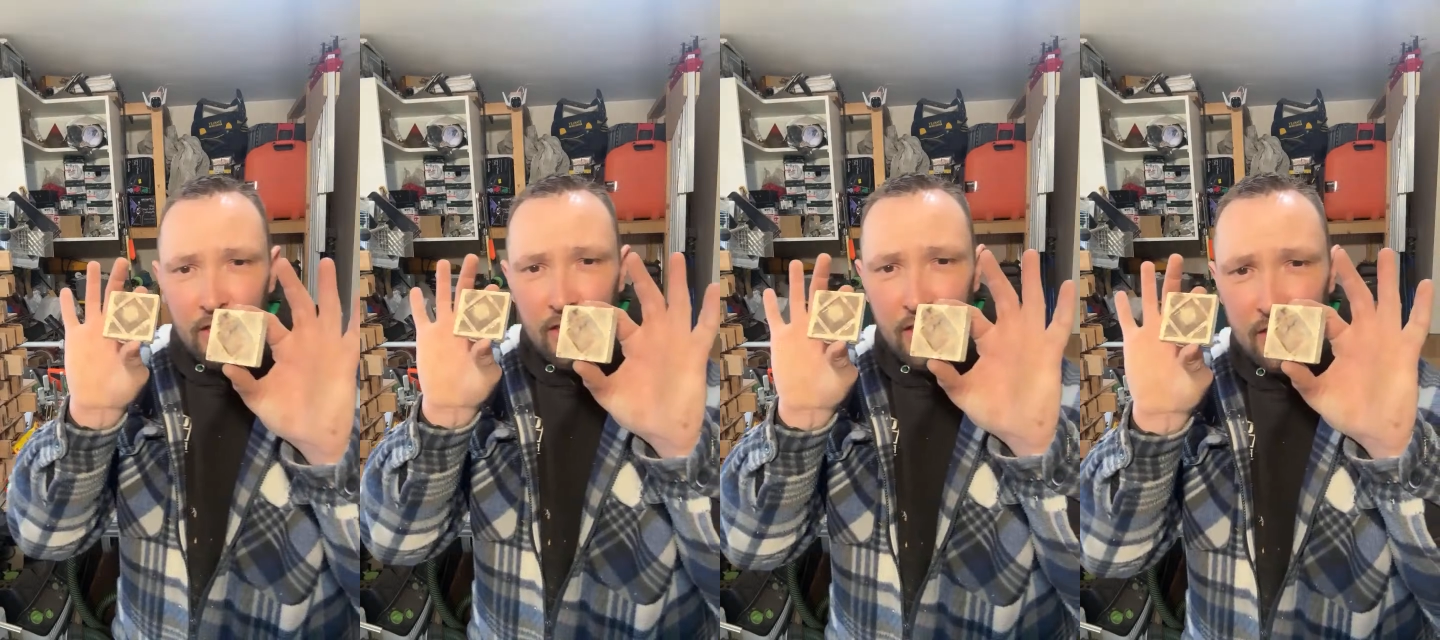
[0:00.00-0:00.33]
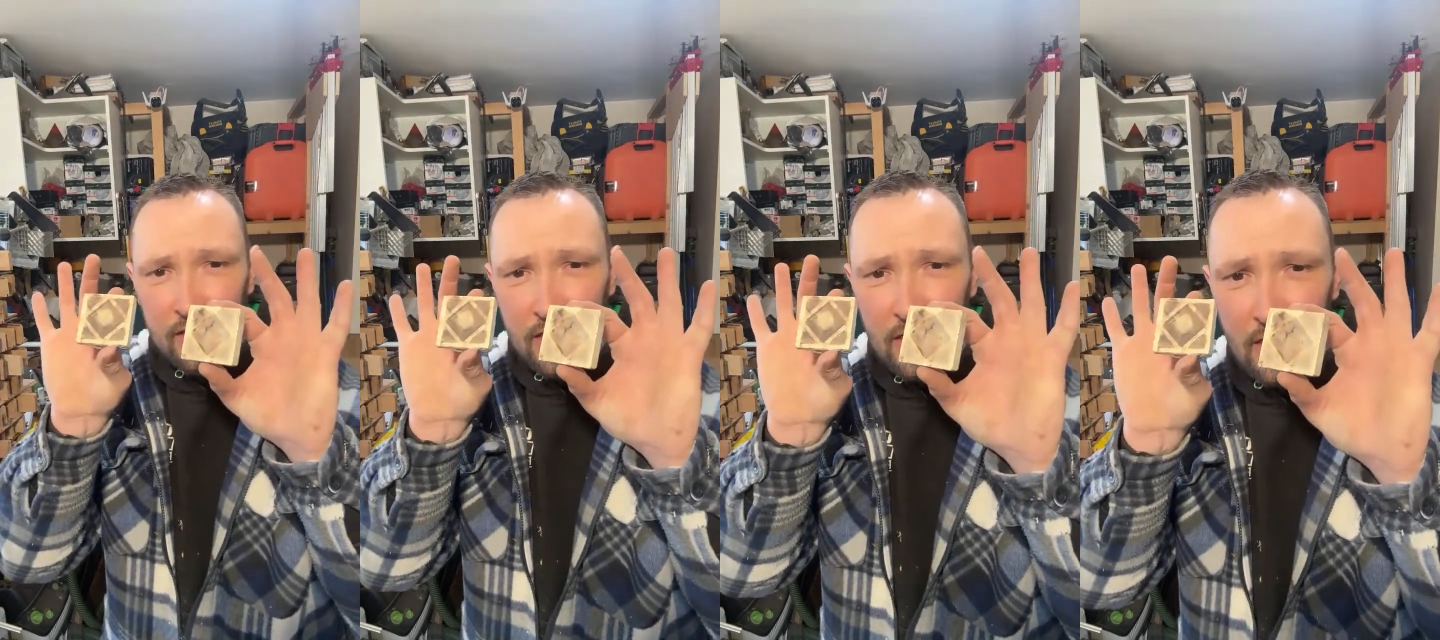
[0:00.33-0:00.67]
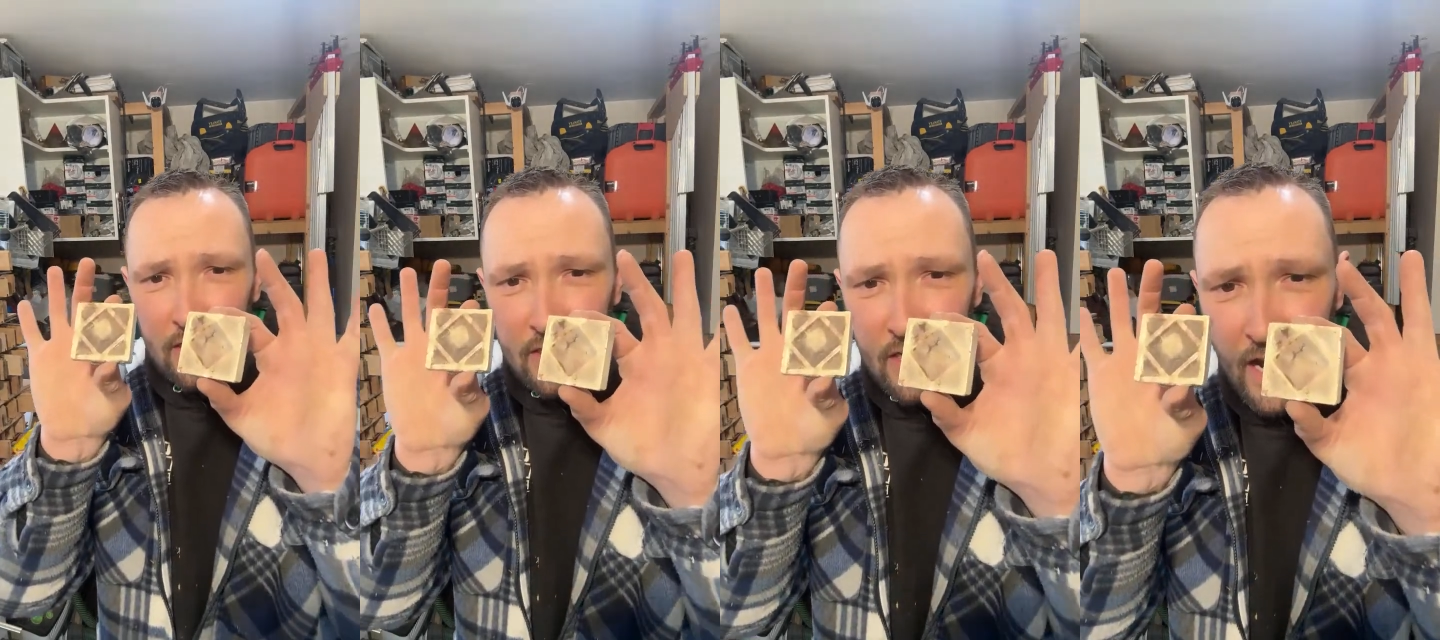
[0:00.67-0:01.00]
These are
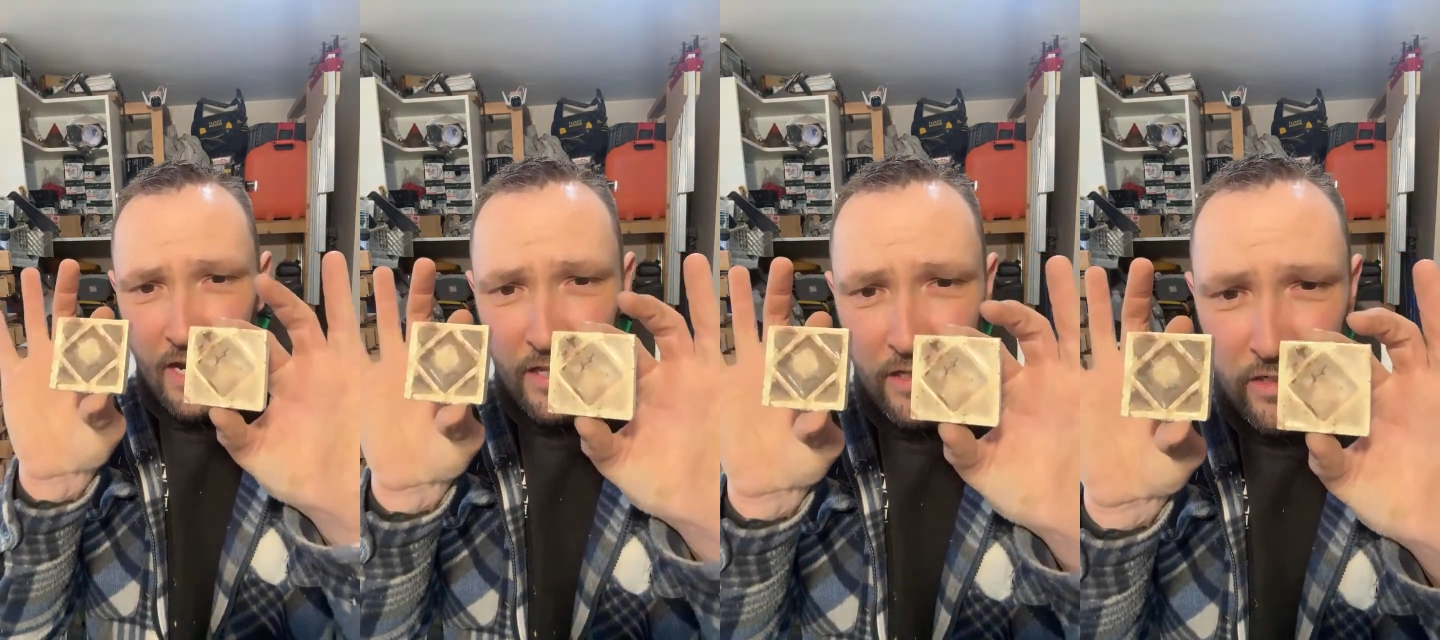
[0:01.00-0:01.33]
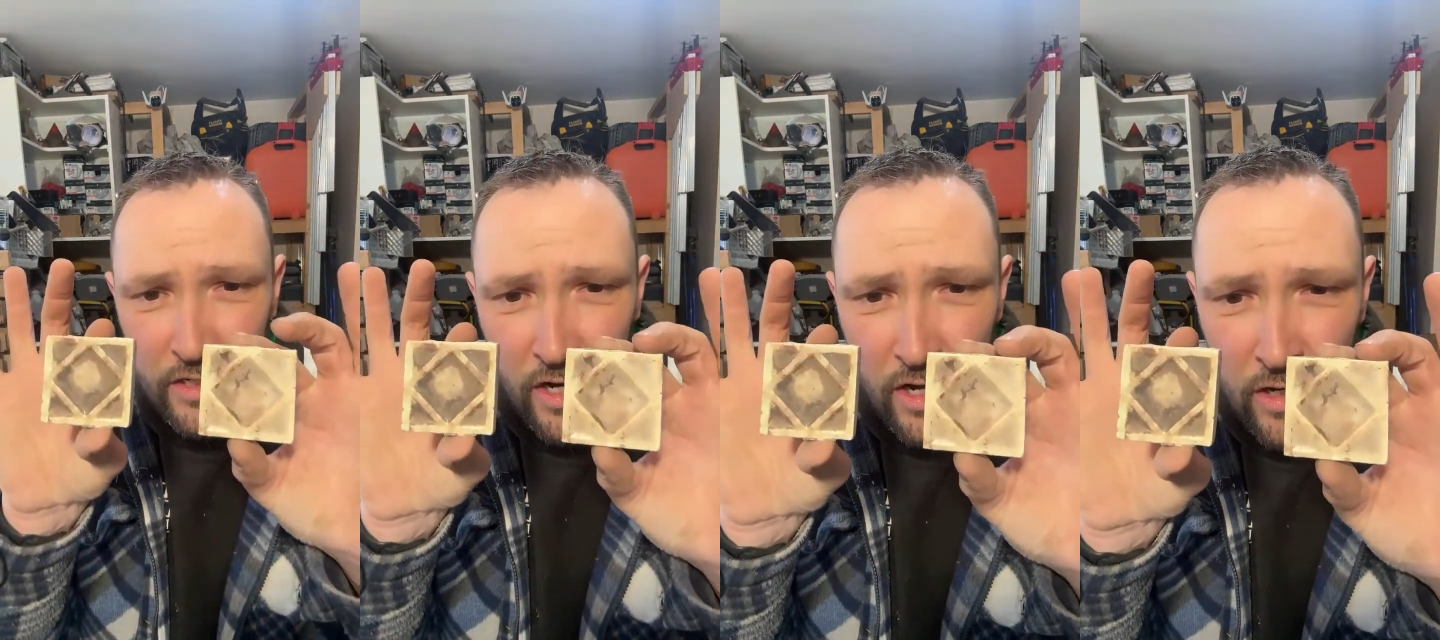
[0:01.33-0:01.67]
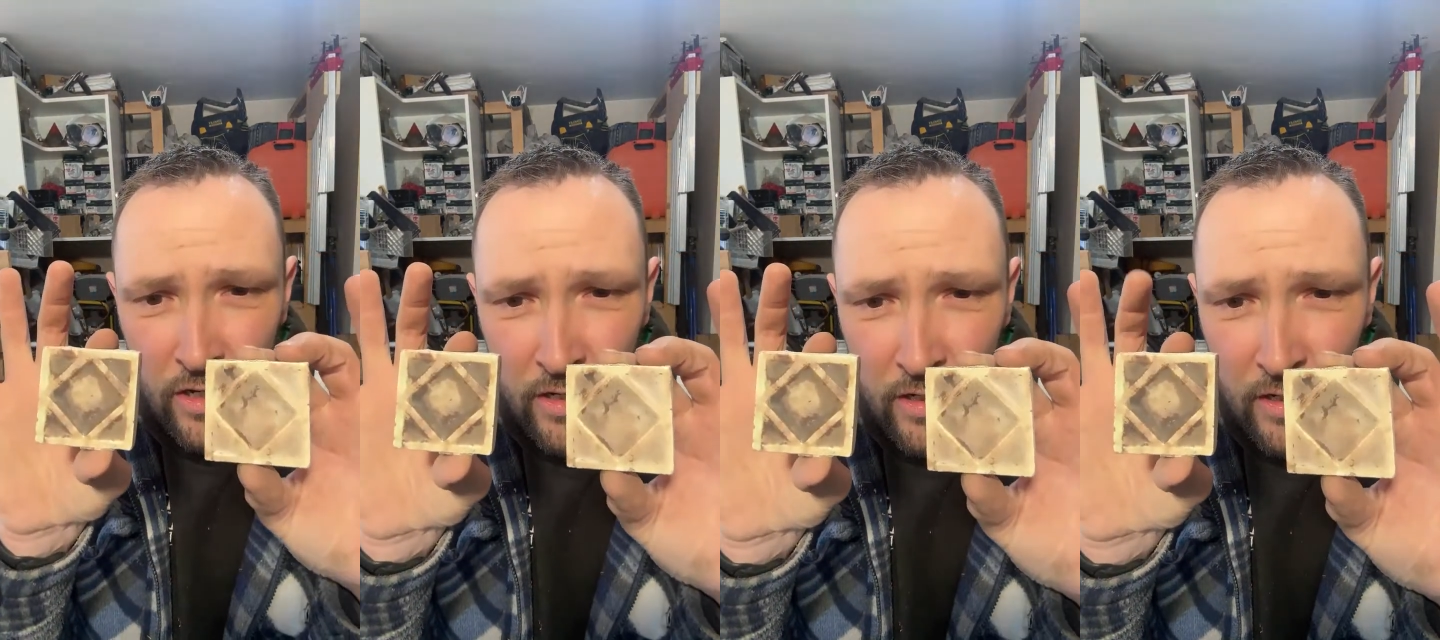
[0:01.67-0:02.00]
little tiles,
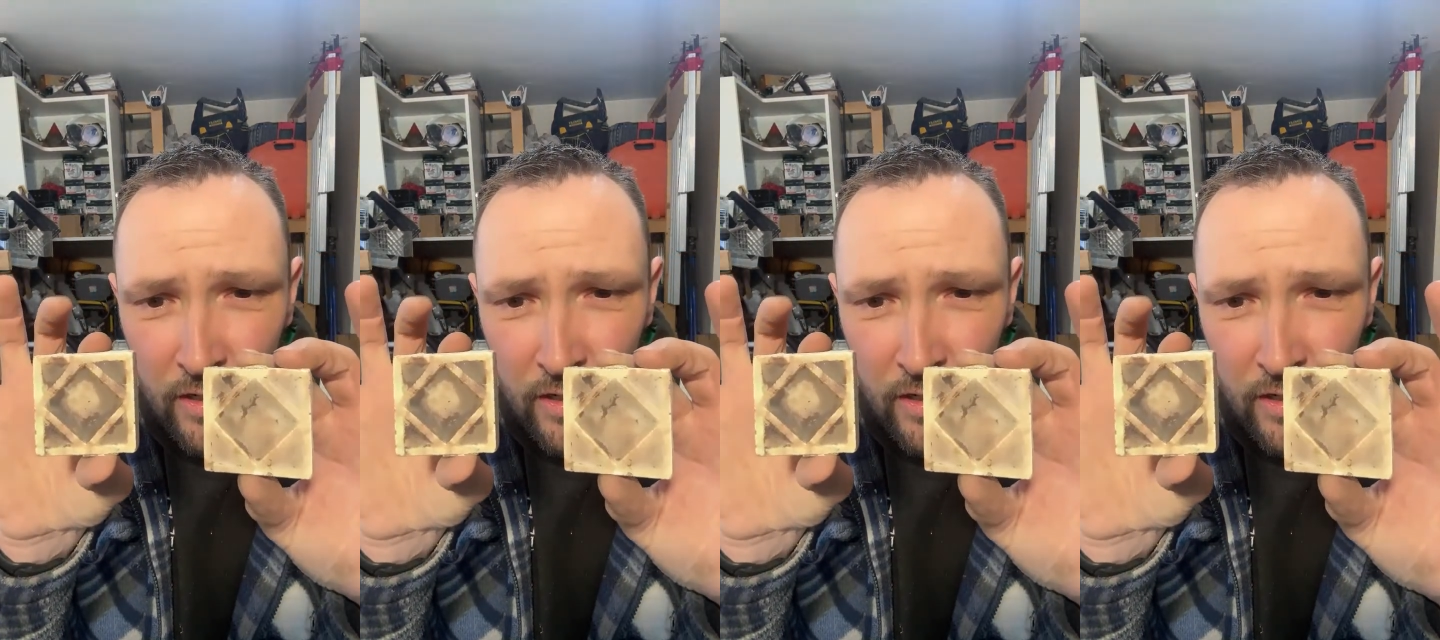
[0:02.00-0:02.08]
look.